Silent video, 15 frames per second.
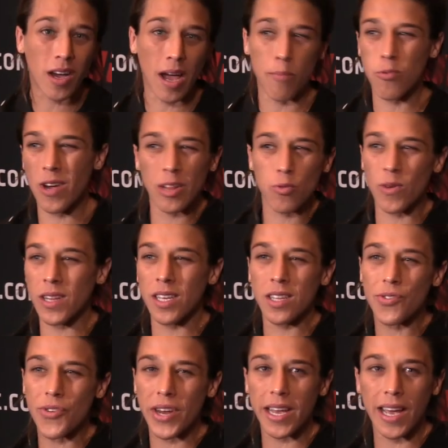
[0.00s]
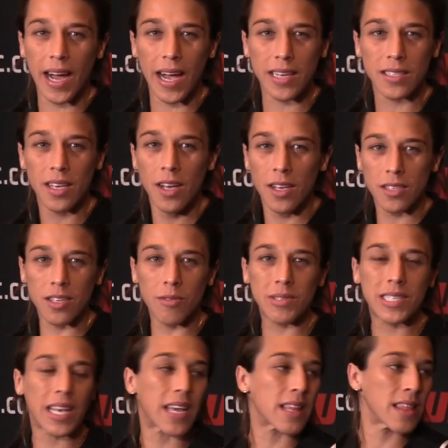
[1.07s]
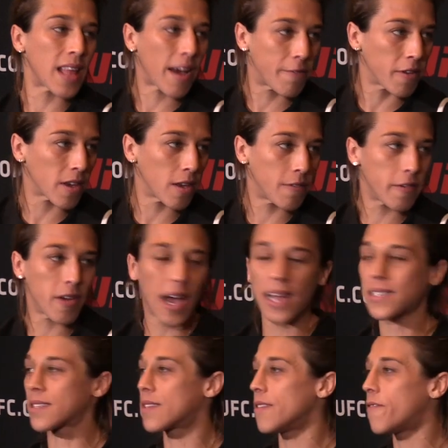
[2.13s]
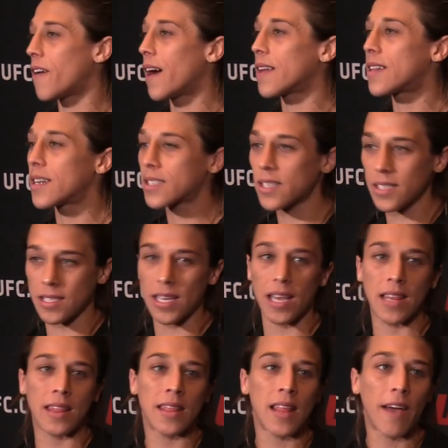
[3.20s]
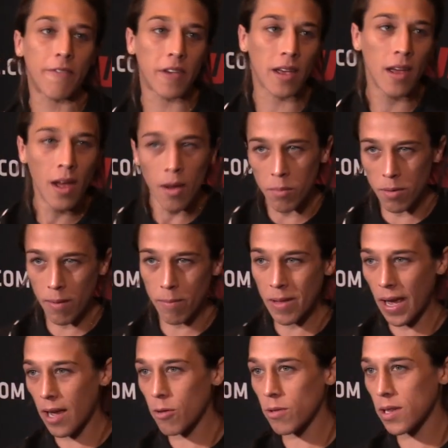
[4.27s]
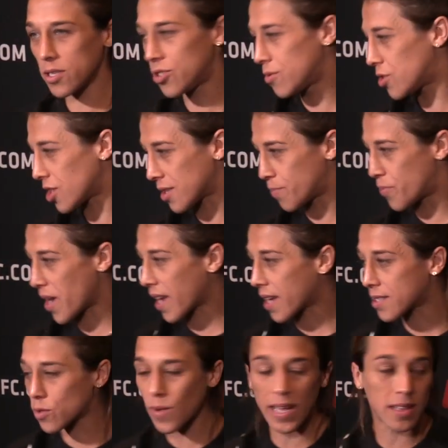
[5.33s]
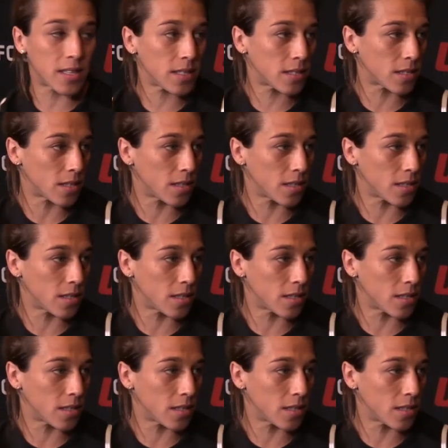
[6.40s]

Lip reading: up 123, guys, so it's like nothing. If you ask fighters, it's like nothing. Probably I will just break a sweat this